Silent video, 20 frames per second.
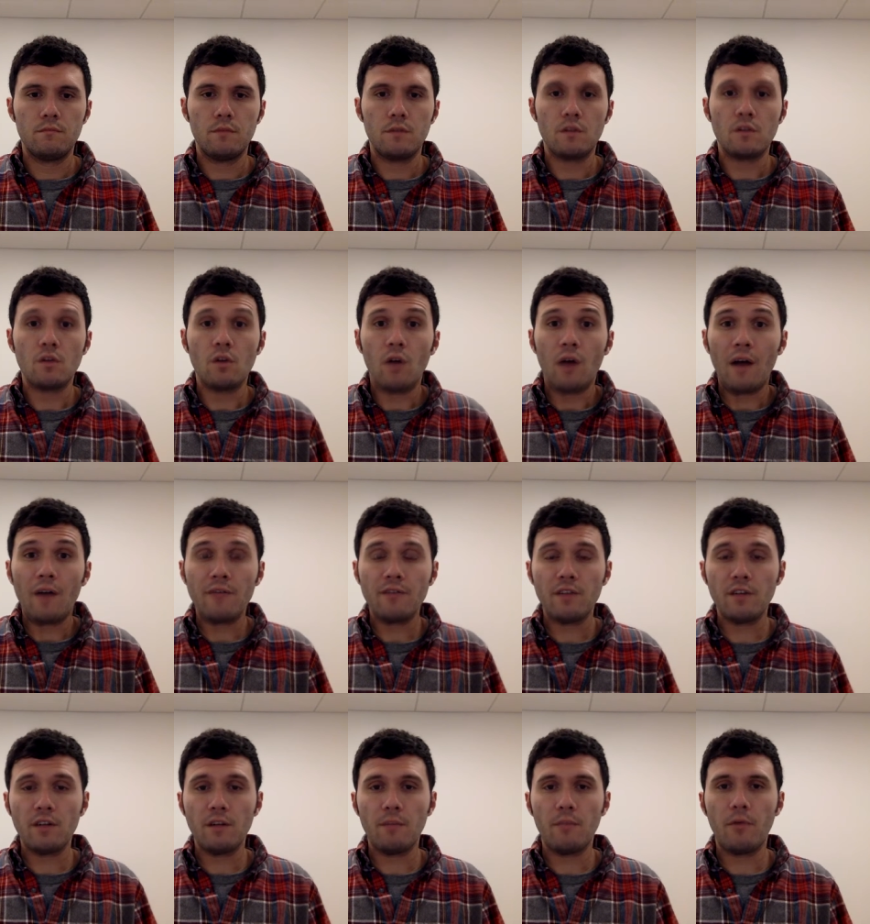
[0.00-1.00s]
So
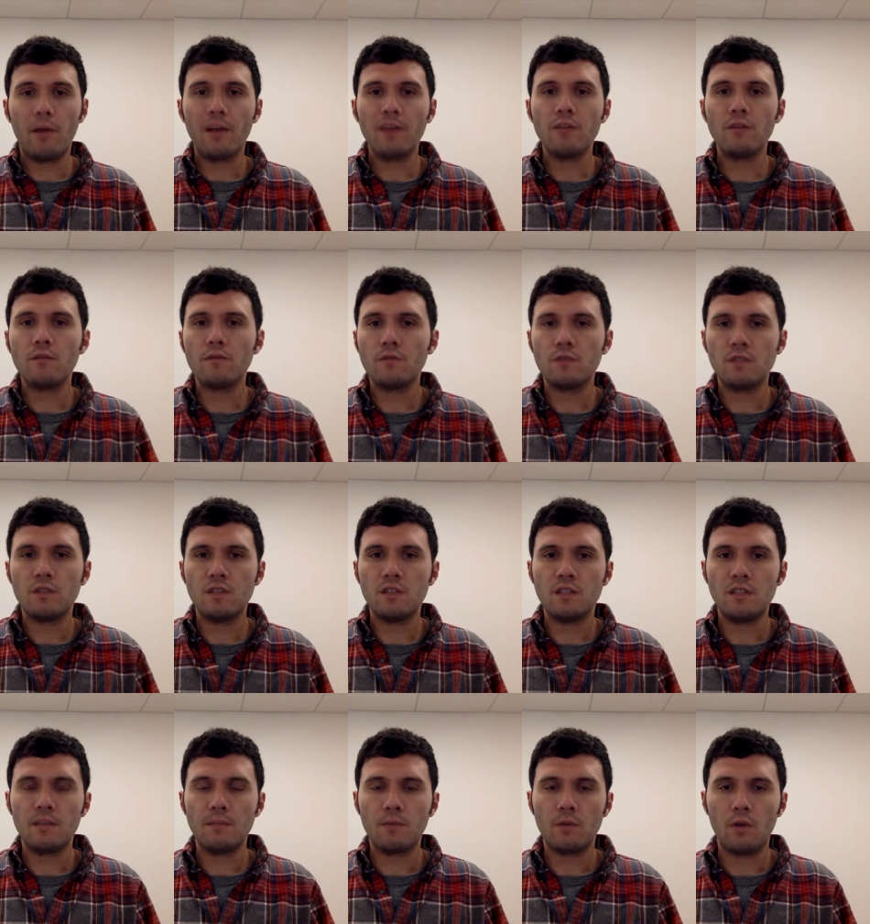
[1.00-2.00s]
after the Bretton Woods
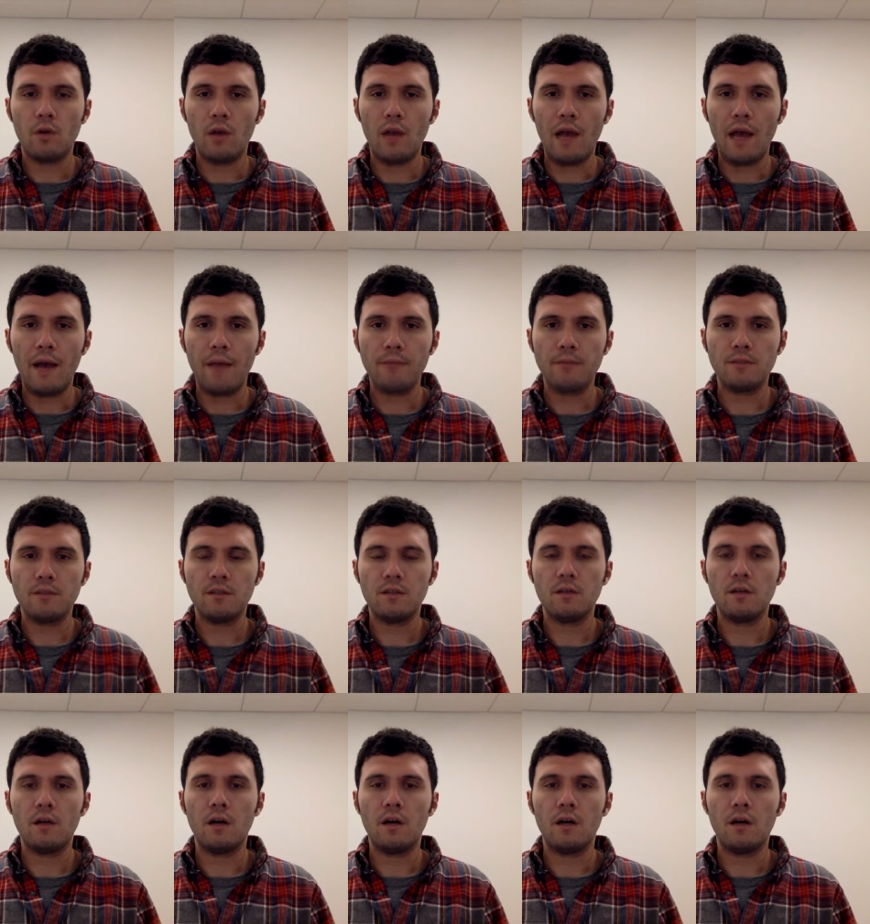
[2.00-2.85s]
system collapsed,